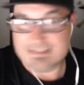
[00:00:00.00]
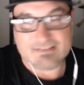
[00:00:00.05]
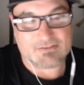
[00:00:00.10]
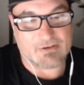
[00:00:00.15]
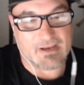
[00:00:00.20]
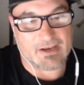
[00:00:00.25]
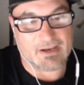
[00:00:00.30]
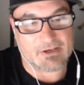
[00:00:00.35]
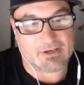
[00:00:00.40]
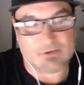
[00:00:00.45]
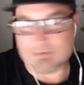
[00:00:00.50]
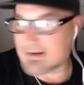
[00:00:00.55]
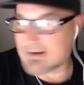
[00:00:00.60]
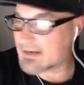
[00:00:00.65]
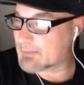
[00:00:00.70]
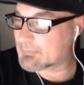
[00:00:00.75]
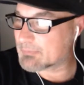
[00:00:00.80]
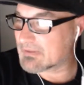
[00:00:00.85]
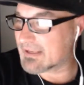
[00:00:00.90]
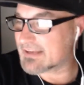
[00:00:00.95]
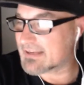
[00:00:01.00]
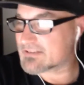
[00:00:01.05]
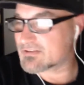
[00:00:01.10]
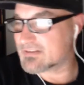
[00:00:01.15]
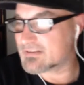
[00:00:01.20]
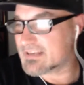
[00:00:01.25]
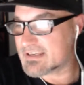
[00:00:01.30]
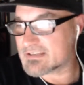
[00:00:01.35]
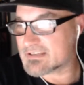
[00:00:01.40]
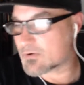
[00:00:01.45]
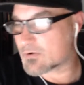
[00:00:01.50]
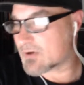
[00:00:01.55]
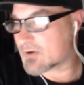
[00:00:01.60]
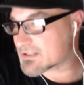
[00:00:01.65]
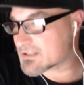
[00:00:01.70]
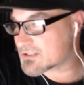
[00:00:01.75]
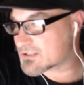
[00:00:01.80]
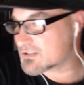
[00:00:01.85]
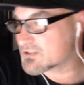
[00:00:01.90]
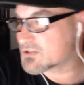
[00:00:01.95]
So now you're ready to place these
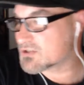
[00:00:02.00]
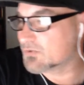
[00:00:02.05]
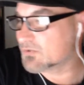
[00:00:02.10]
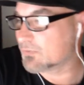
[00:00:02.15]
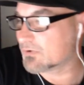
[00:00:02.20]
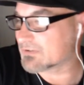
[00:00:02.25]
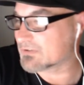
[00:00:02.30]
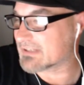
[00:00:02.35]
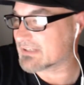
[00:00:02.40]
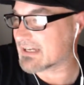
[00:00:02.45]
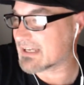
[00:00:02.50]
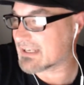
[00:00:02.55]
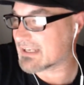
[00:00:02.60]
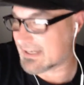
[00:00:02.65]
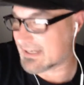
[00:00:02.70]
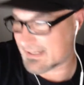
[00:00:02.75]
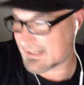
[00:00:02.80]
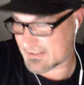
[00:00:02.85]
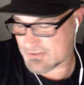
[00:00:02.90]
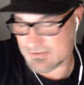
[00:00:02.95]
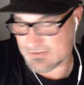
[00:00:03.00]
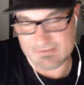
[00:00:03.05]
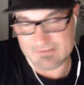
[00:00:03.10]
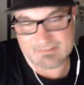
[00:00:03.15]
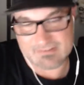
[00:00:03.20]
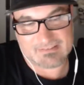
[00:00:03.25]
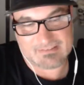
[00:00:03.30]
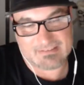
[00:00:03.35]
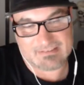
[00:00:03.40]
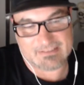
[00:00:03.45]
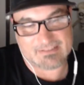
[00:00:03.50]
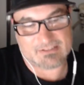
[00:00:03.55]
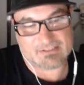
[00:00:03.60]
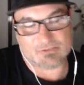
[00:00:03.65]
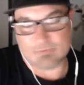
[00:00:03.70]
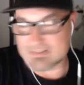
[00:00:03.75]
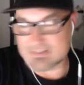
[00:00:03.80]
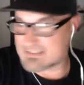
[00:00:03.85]
questions. You will not answer until we